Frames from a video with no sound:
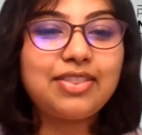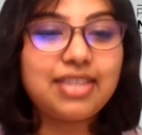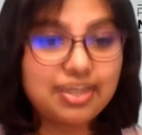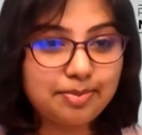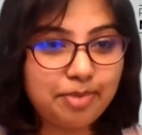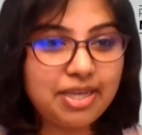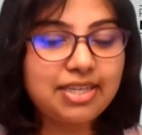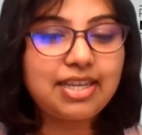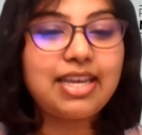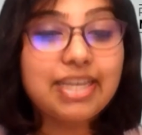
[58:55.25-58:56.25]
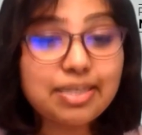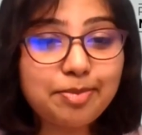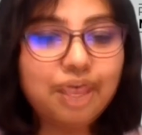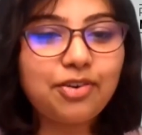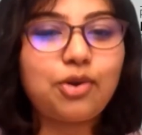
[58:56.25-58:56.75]
this meeting is
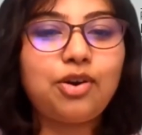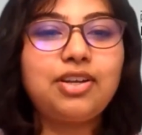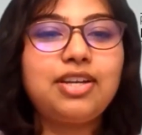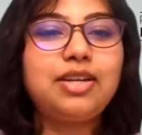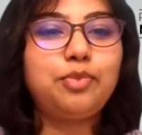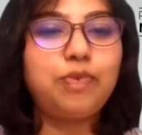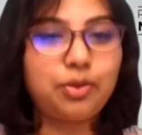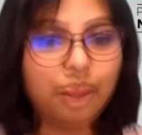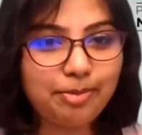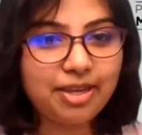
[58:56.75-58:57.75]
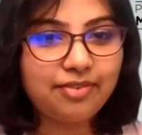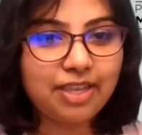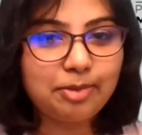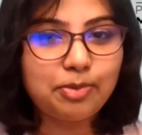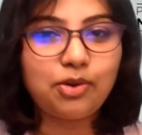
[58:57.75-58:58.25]
being recorded. It will be
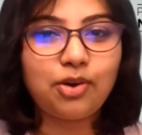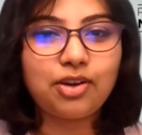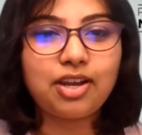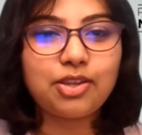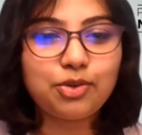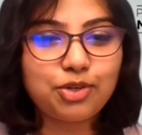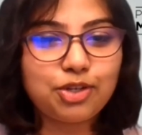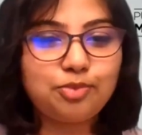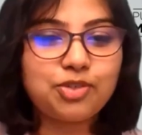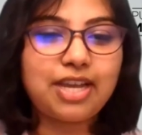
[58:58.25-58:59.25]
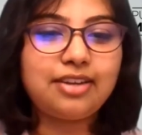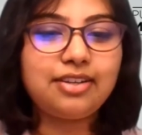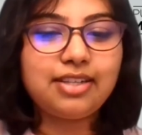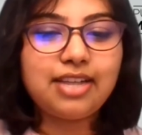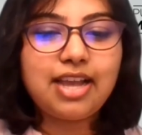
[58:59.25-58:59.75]
available on our YouTube
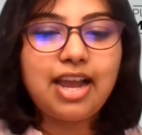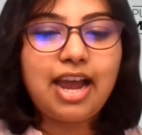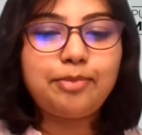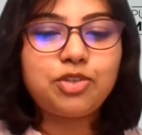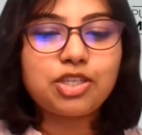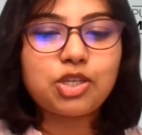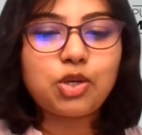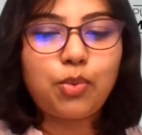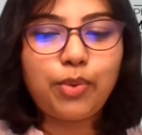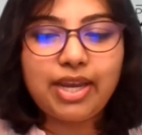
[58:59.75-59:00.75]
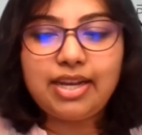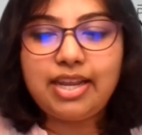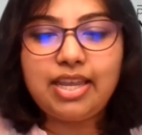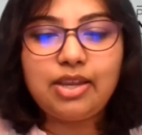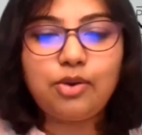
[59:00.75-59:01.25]
channel. I'm just quickly